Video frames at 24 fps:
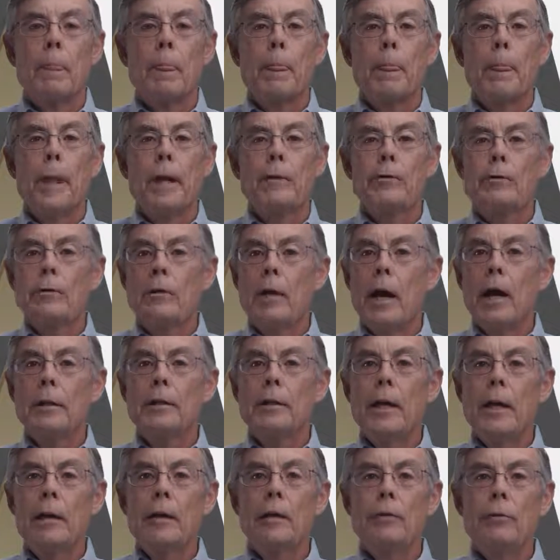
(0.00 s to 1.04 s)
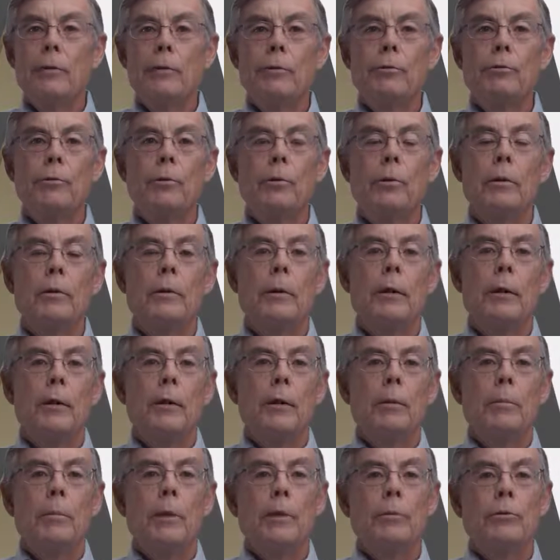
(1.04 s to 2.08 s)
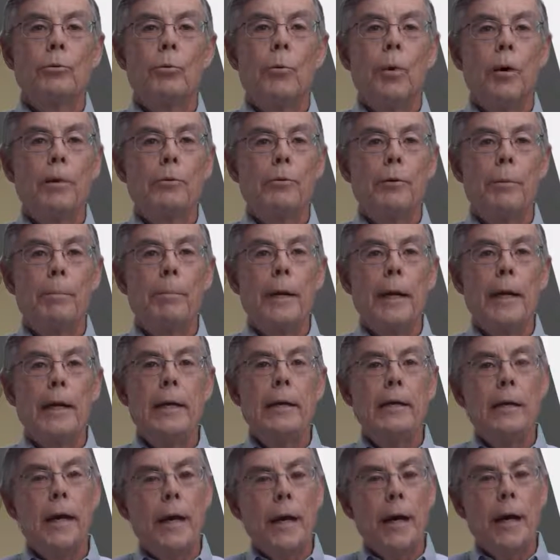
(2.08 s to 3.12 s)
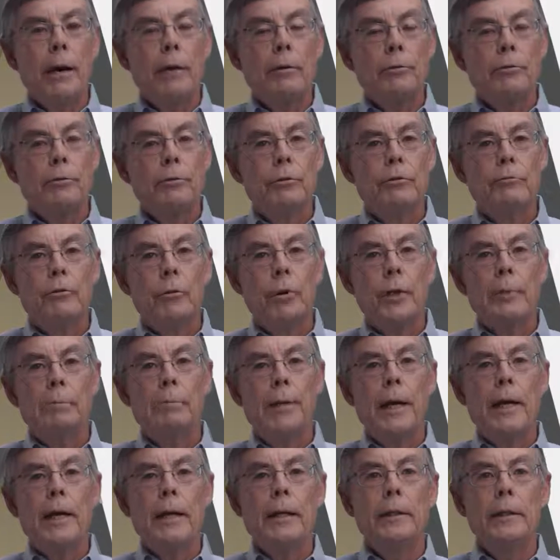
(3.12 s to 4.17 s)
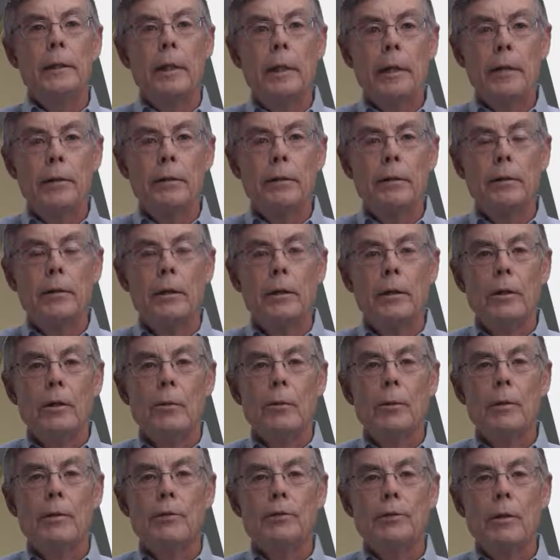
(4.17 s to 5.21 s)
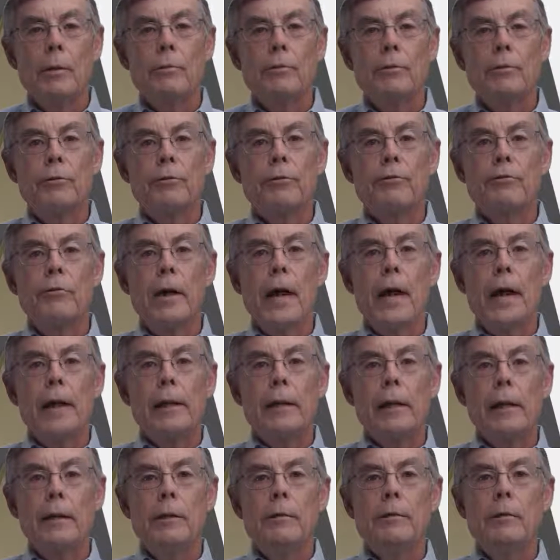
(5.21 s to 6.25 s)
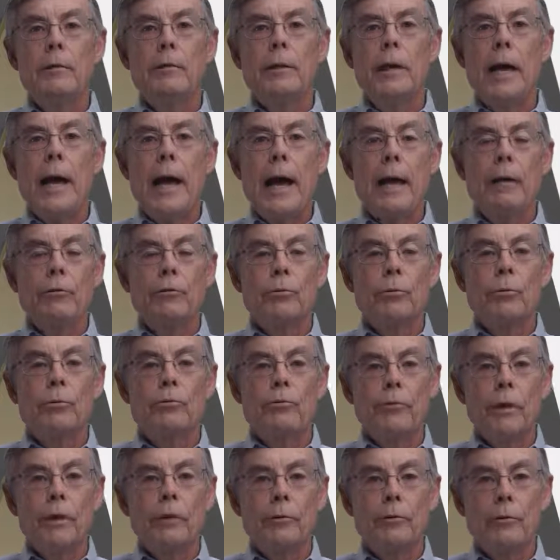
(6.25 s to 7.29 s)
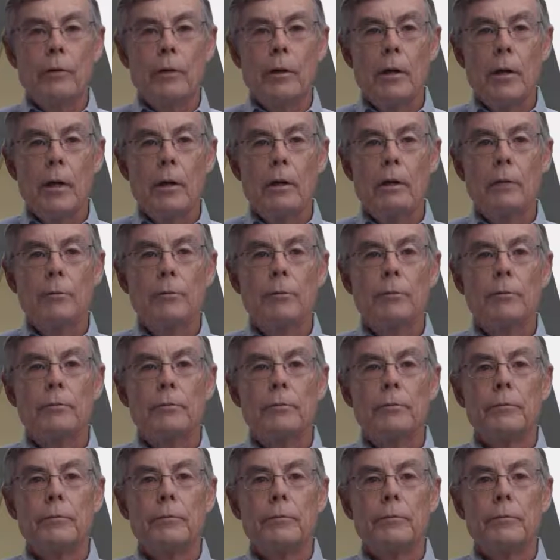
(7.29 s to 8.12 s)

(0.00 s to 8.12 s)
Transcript: That's not that unusual, but it's worth the pain now to avoid pain later when assumptions are violated during actual function calls.